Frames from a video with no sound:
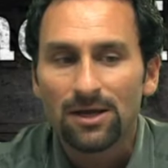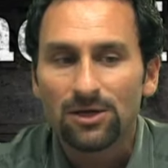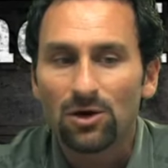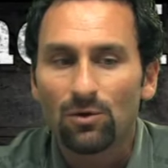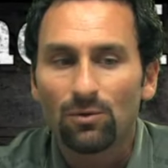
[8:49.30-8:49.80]

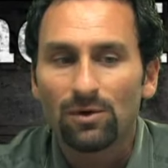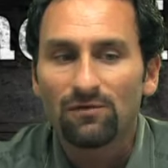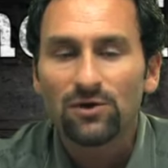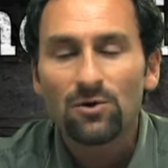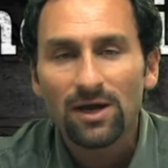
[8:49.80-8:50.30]
you know,
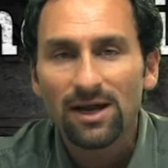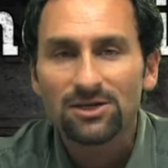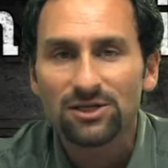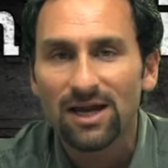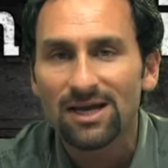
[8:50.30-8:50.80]
if you don't get
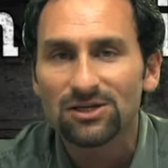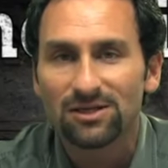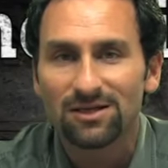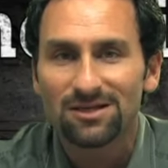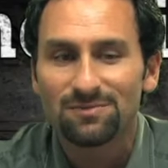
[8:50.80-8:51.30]

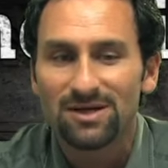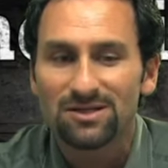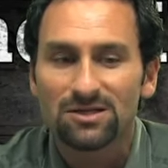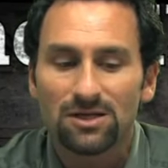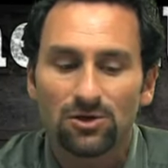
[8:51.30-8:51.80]
education in this
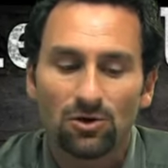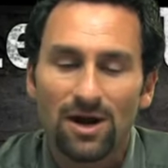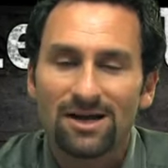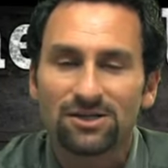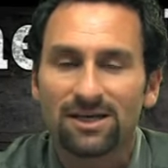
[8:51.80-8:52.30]
business and you
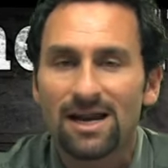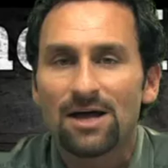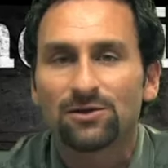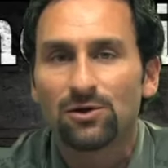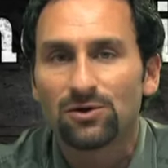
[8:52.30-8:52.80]
don't actually get
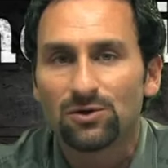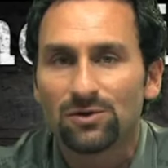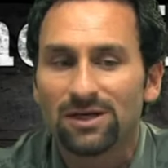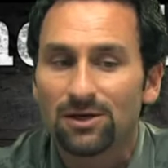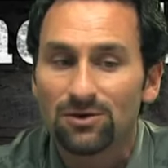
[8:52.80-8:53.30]
out there and do
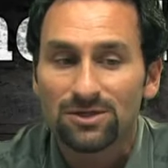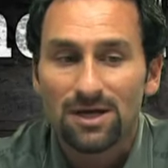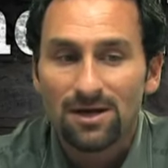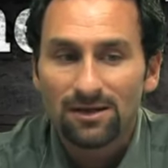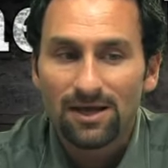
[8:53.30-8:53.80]
deals,
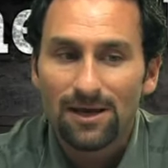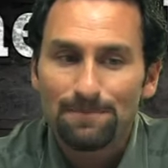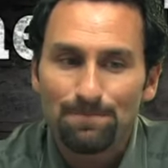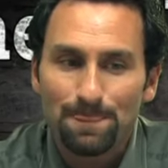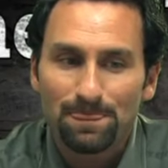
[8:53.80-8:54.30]

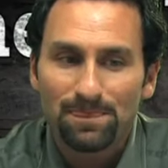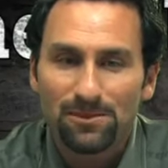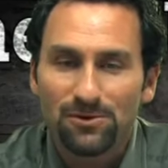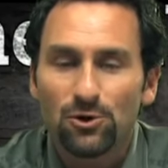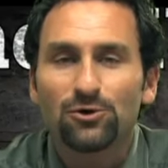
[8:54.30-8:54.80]
then
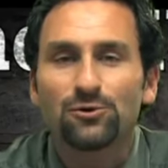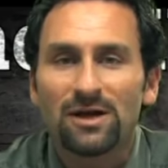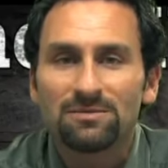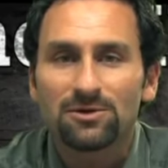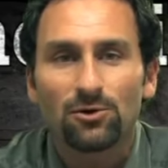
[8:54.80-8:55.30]
your
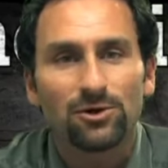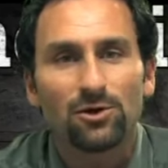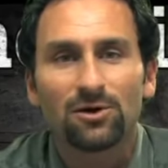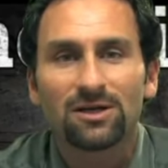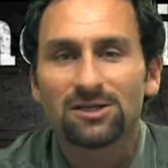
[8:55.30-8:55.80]
dreams or
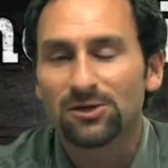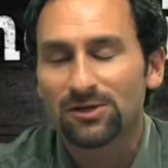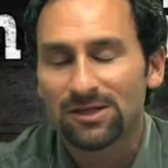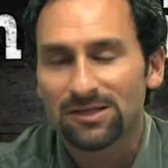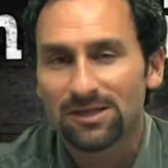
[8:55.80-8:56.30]
your
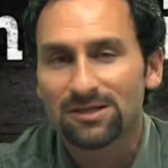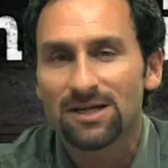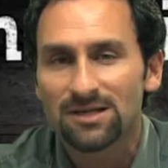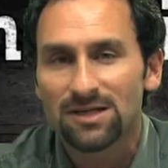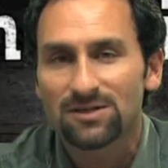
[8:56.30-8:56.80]
continued
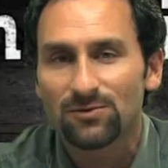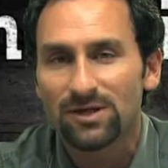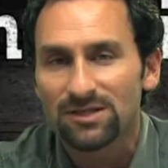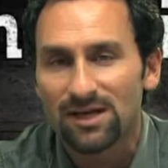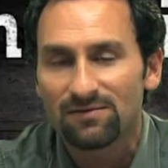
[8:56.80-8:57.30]
success as a
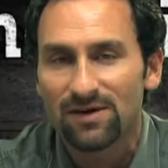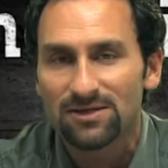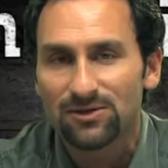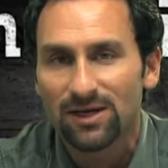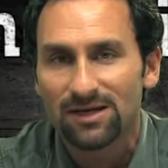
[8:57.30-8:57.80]
real estate
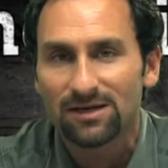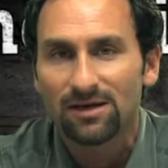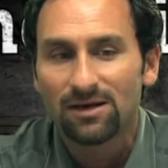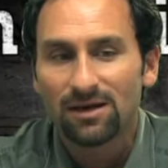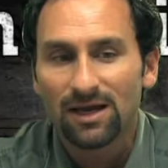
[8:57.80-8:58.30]
investor can
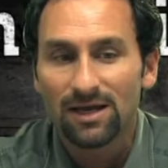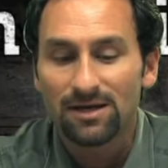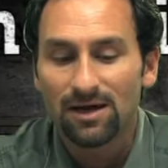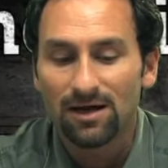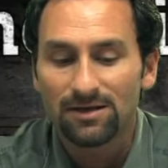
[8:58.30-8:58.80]

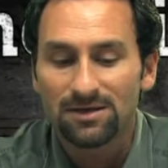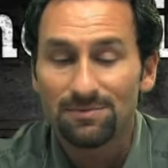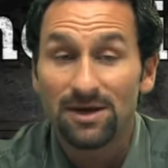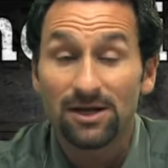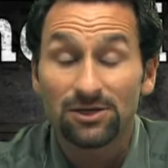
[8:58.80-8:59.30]

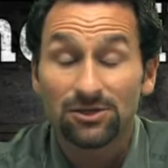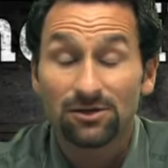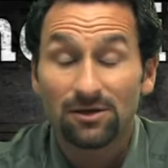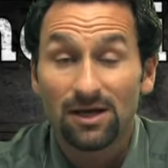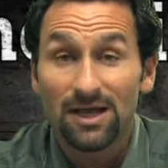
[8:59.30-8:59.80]

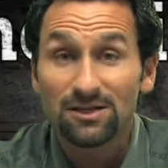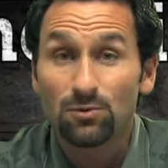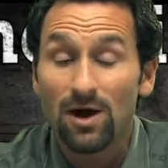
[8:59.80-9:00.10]
diminish. And that's